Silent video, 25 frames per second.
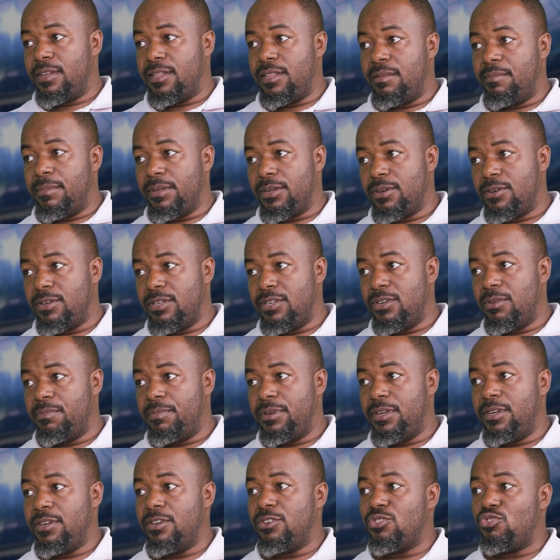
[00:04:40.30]
the Magical Kenya
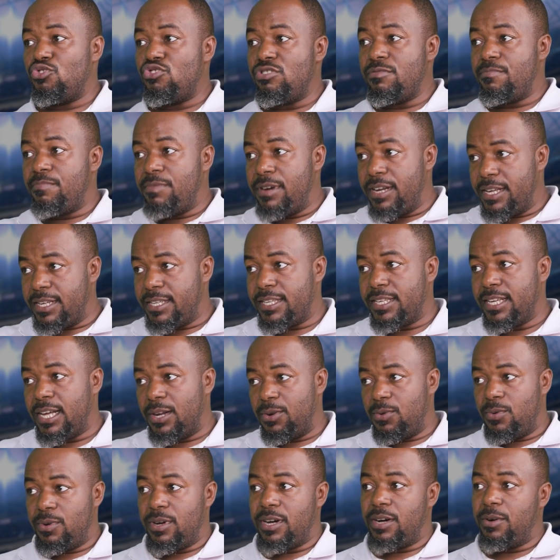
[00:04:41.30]
Open to replace
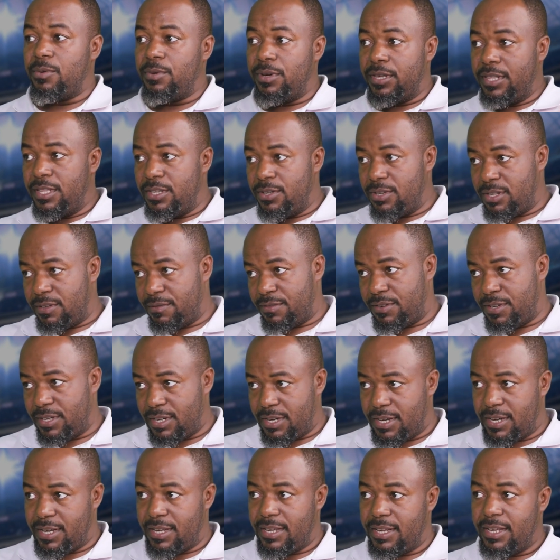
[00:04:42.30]
Alunga with Joseph
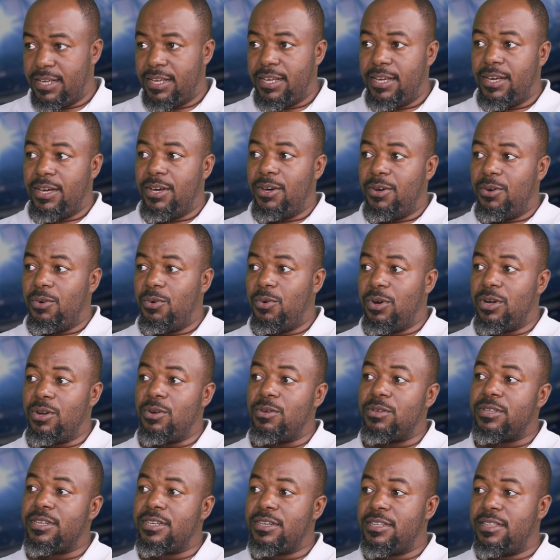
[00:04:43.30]
Chinyai, who had
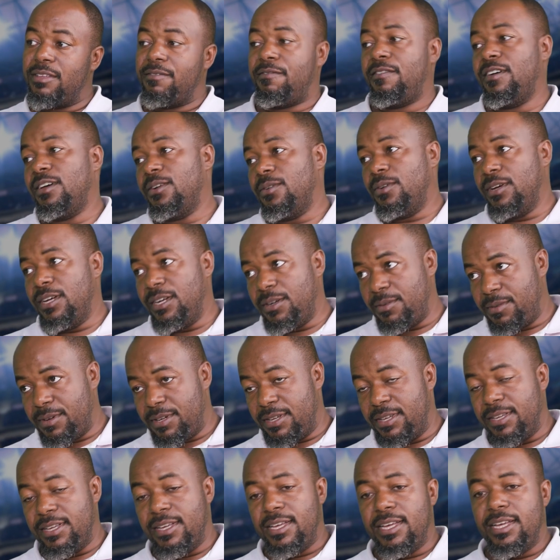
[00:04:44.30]
lost the final anyway.
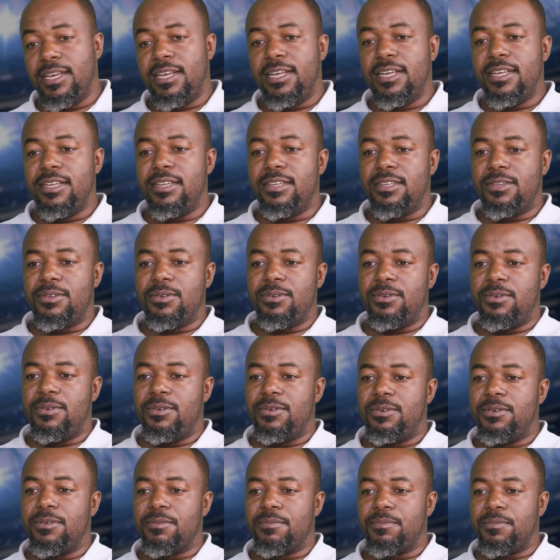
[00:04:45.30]

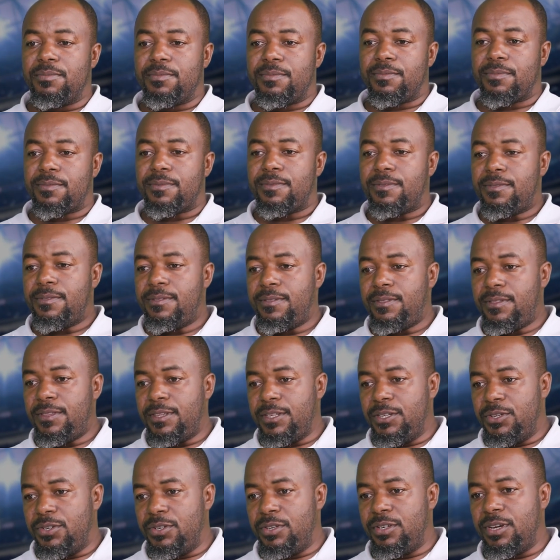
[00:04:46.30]
So
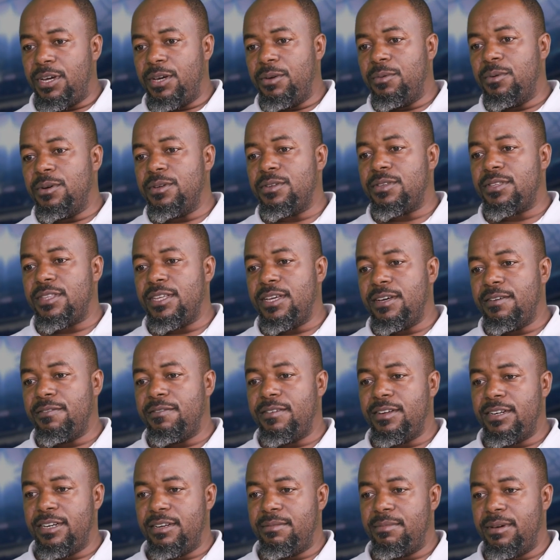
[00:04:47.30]
Chinyai was there,
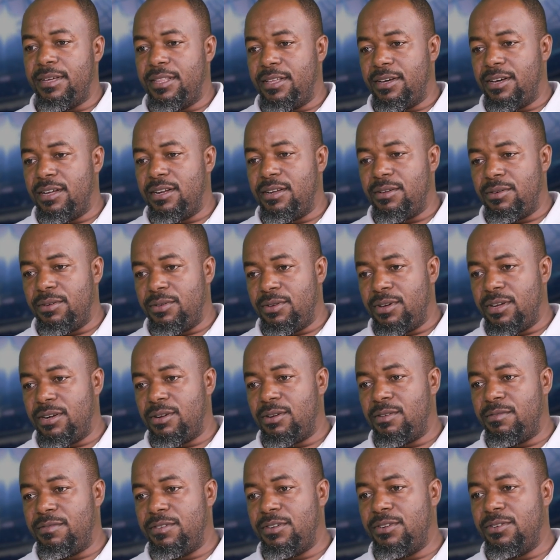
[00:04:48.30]
funded by the Uganda
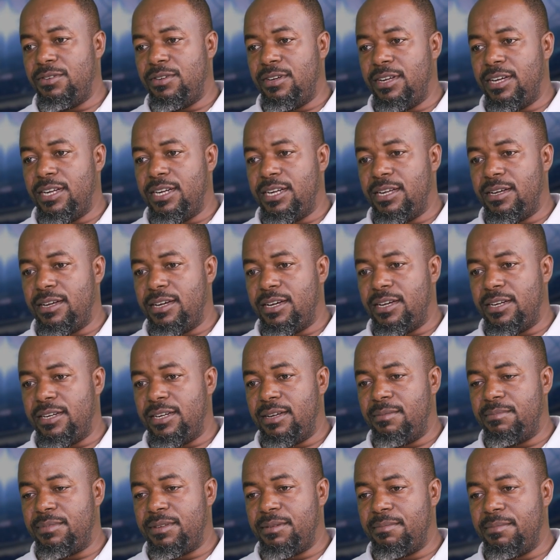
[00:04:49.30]
Golf Union and
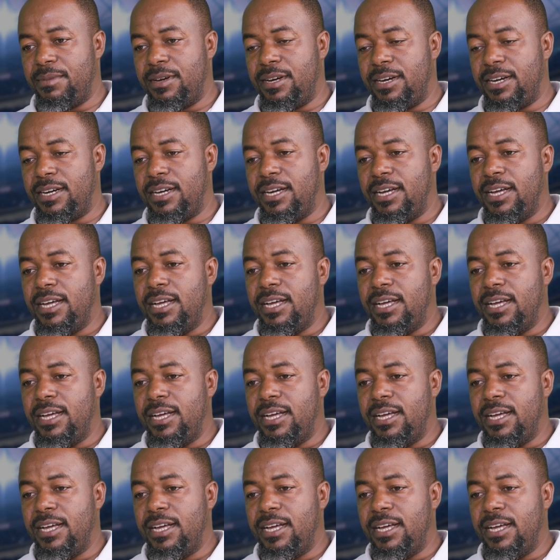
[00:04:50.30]
Absa Bank,